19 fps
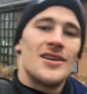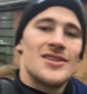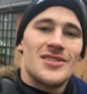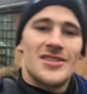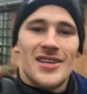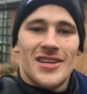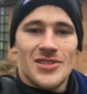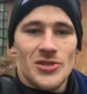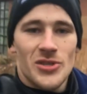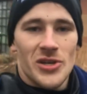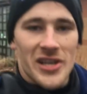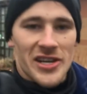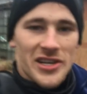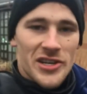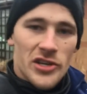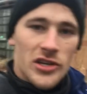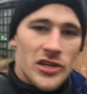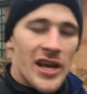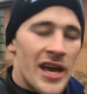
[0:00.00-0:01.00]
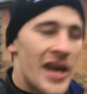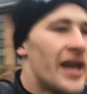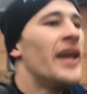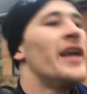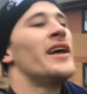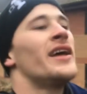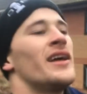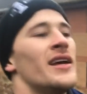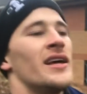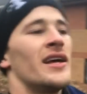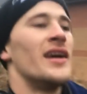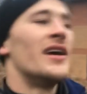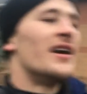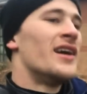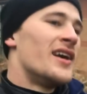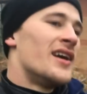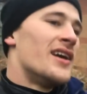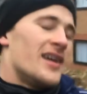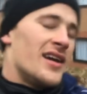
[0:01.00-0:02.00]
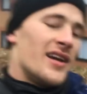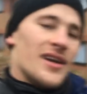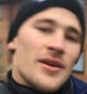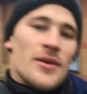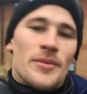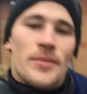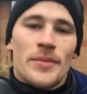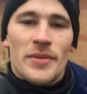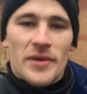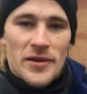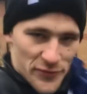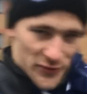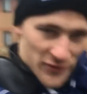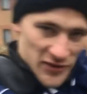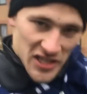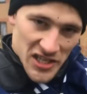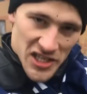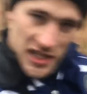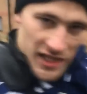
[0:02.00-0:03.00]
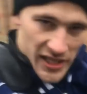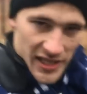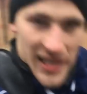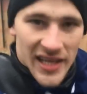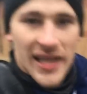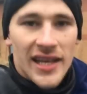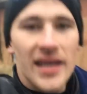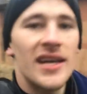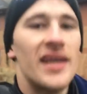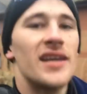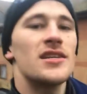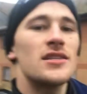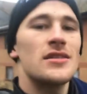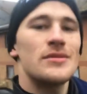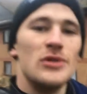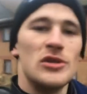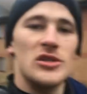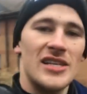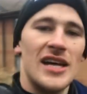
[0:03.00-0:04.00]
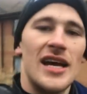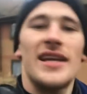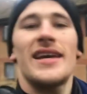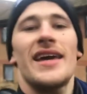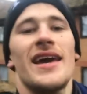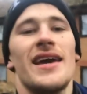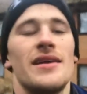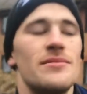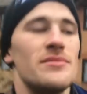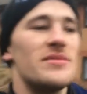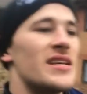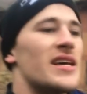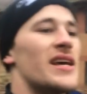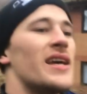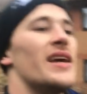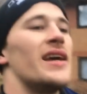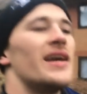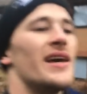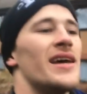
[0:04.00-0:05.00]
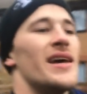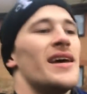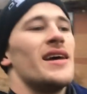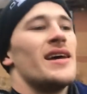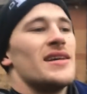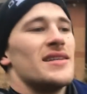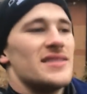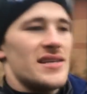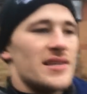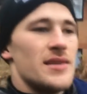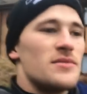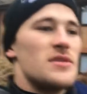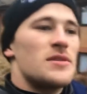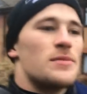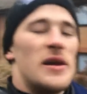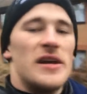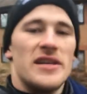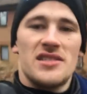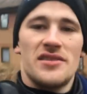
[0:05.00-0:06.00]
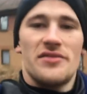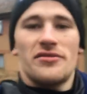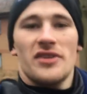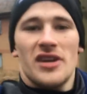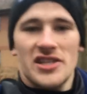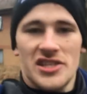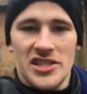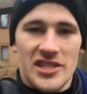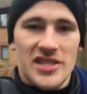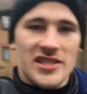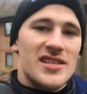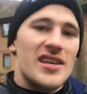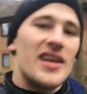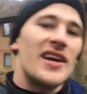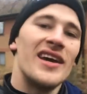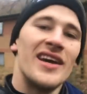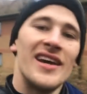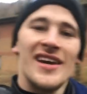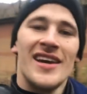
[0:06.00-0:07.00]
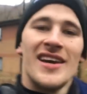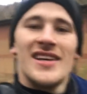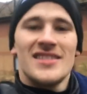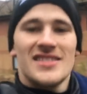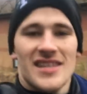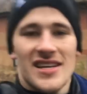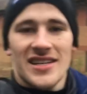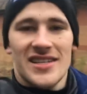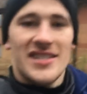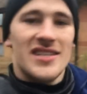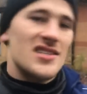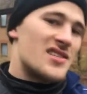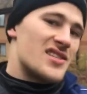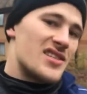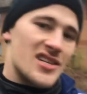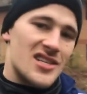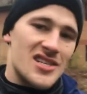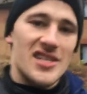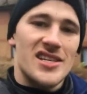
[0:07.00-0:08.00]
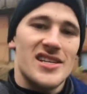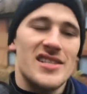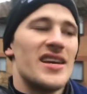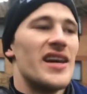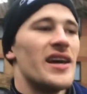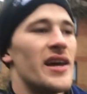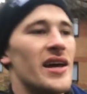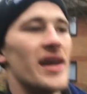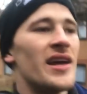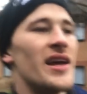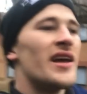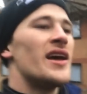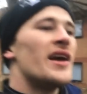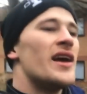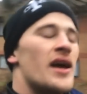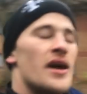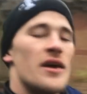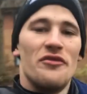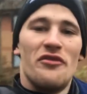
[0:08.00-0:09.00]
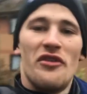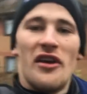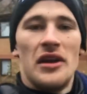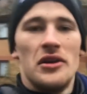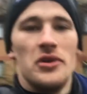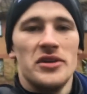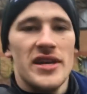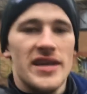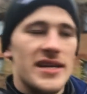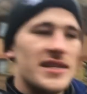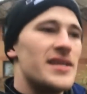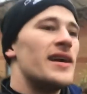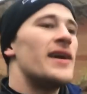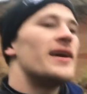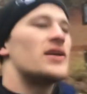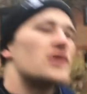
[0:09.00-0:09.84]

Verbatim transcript: So that's training done. Bit of finishing, small sided games, team split into freshers, second years, third years, and final years.